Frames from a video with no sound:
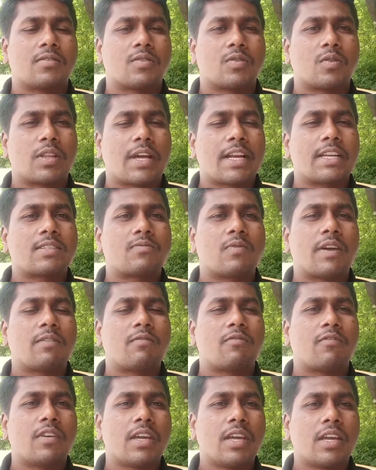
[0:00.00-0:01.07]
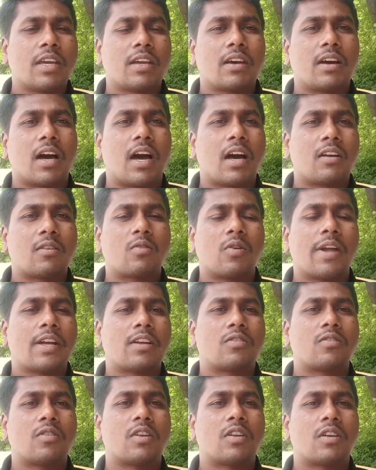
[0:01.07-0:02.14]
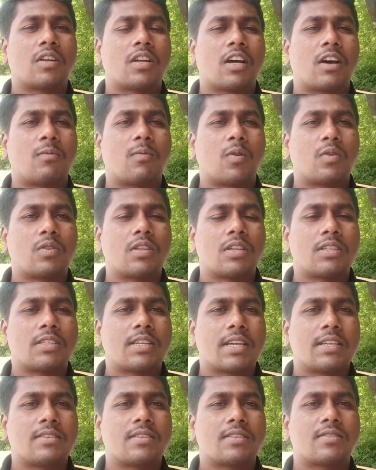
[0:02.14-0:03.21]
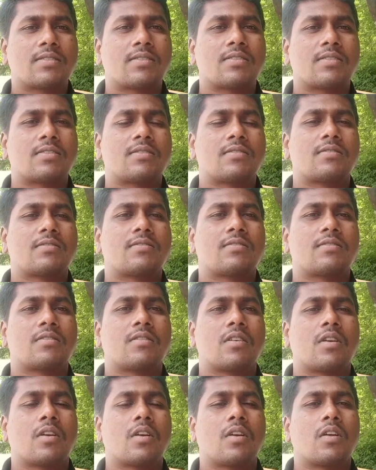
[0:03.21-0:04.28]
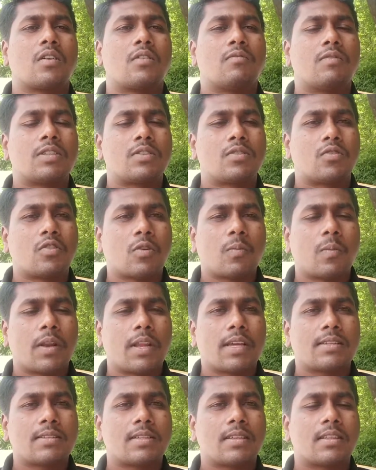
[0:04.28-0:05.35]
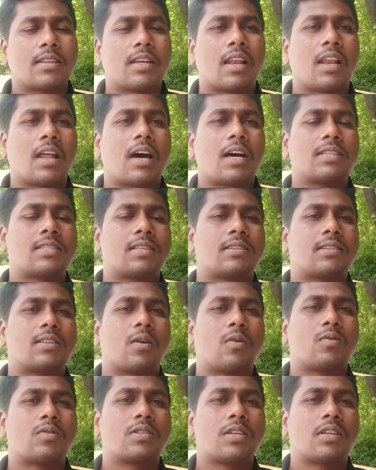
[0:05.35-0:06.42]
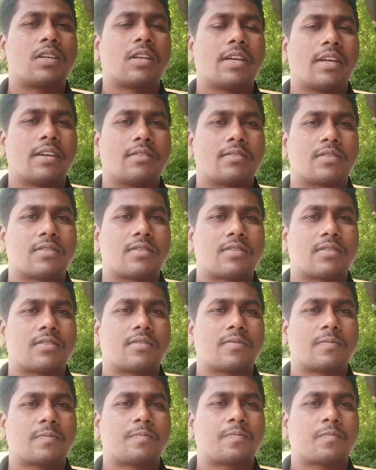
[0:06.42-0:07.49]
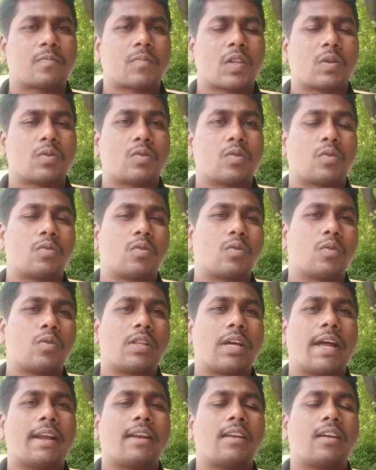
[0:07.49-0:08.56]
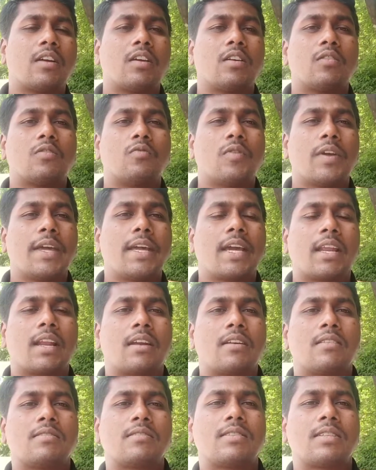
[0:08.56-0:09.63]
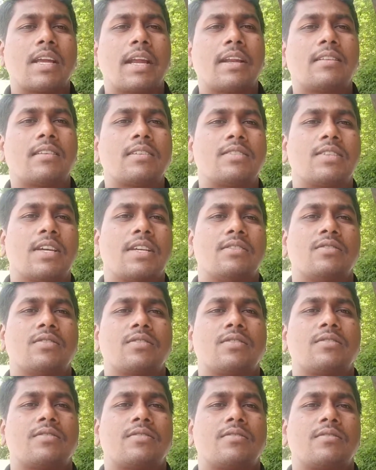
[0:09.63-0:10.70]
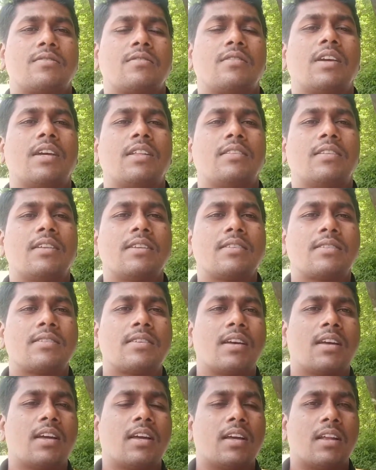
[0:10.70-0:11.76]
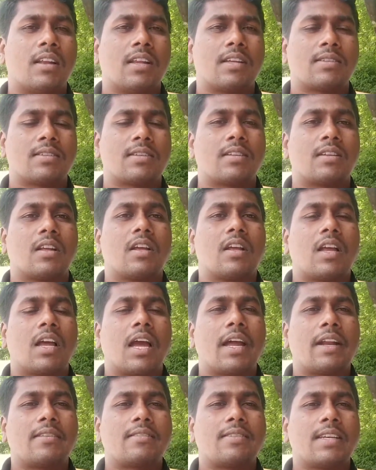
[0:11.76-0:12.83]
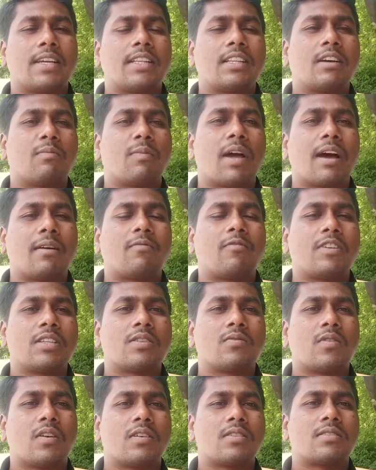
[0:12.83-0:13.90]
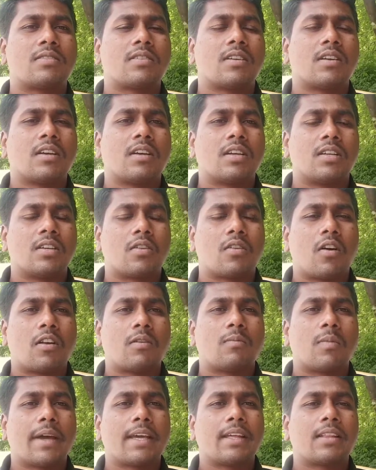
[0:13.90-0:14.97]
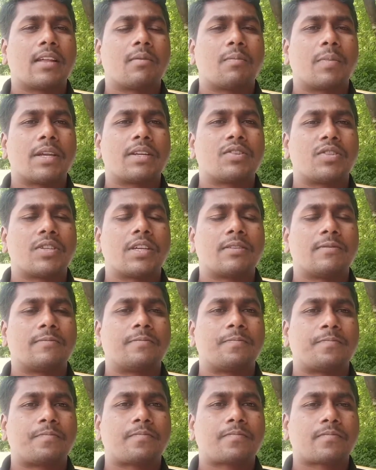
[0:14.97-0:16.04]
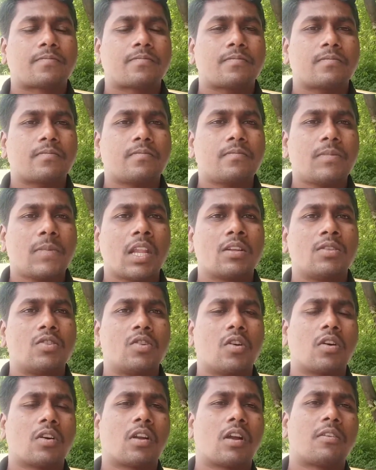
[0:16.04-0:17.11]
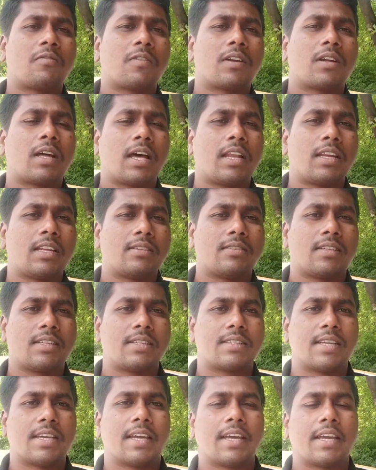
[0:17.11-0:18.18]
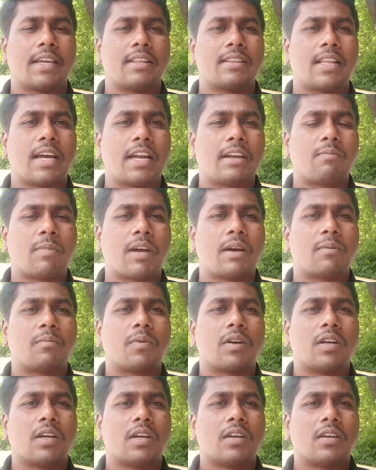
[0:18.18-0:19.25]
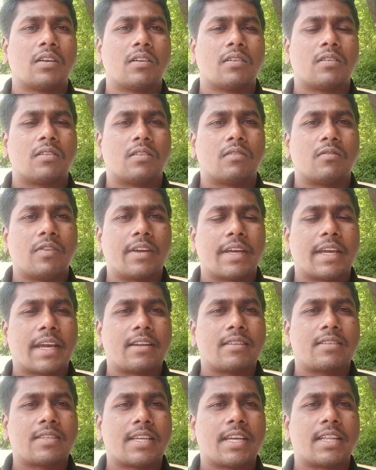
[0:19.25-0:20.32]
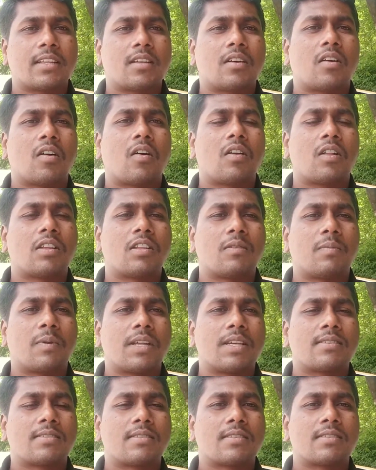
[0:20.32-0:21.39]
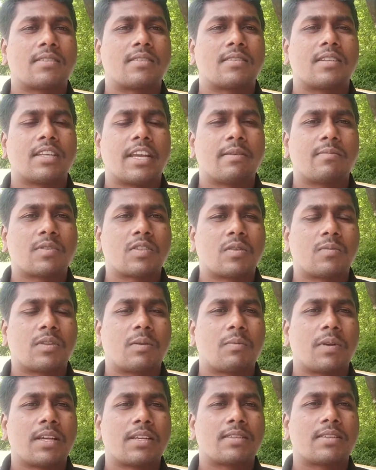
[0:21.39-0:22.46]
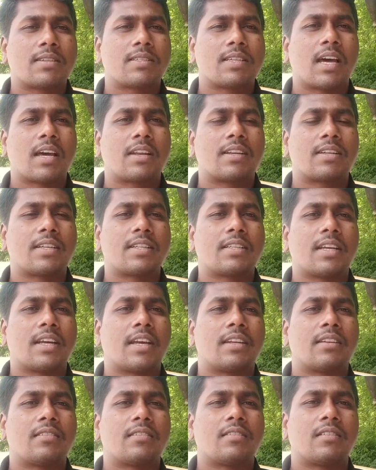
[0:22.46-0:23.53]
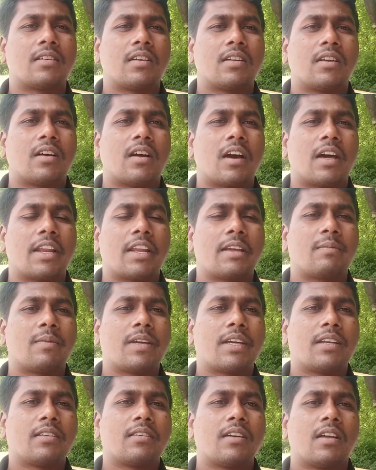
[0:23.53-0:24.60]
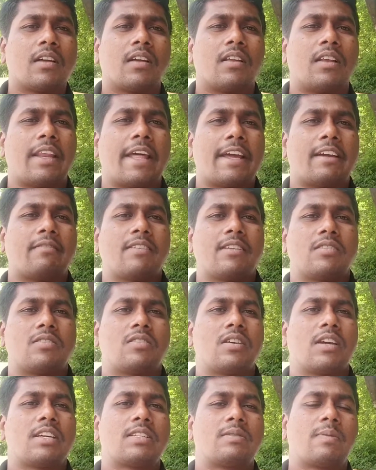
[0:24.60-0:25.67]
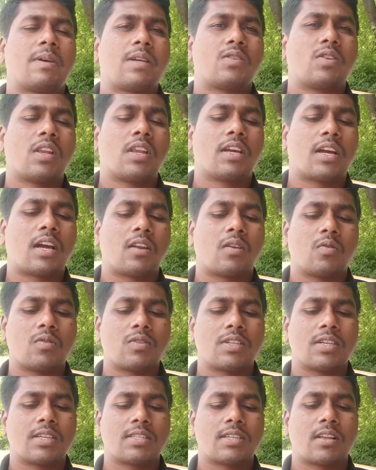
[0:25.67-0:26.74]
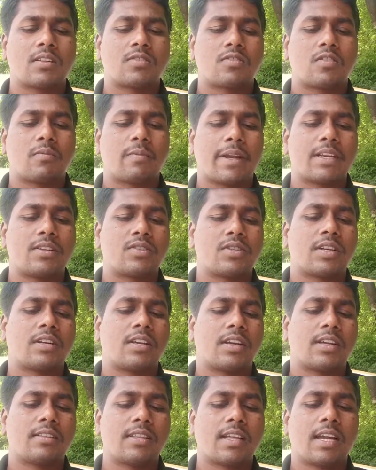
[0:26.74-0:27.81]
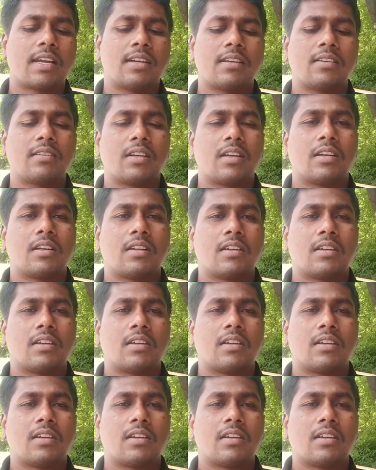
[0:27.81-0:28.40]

So that's why we are going to learn about the changes which took place in the last 1,000 years. So through that we can understand the changes in this lesson. And see, the map which was drawn by the Persian geographer Al-Idrisi, in that map we can see all the places, names of the places are written in Arabian language. Especially Kanauj is also mentioned in that.